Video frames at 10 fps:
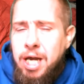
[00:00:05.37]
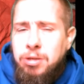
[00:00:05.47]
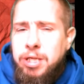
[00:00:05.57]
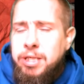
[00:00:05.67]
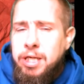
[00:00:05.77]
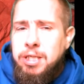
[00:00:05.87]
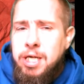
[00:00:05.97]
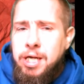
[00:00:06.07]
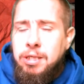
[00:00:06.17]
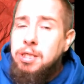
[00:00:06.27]

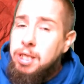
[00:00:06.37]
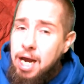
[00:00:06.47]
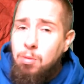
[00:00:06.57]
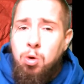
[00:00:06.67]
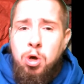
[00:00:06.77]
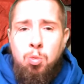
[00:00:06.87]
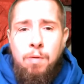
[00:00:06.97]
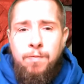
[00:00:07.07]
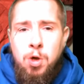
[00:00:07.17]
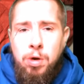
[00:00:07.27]
16. Today, we're going to
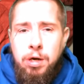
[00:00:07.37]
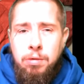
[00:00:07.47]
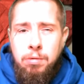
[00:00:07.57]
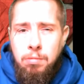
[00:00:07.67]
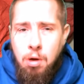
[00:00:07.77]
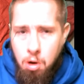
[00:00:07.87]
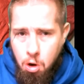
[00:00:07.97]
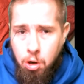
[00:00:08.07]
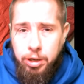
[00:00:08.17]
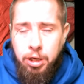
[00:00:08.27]
review it
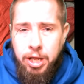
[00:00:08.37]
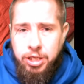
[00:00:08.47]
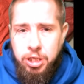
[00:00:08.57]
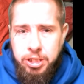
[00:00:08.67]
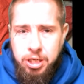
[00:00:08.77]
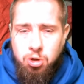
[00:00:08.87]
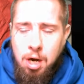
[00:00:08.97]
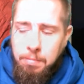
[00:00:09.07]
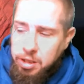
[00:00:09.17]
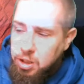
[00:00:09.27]
on The Legend of Teardrop.
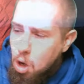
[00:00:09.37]
Let's go.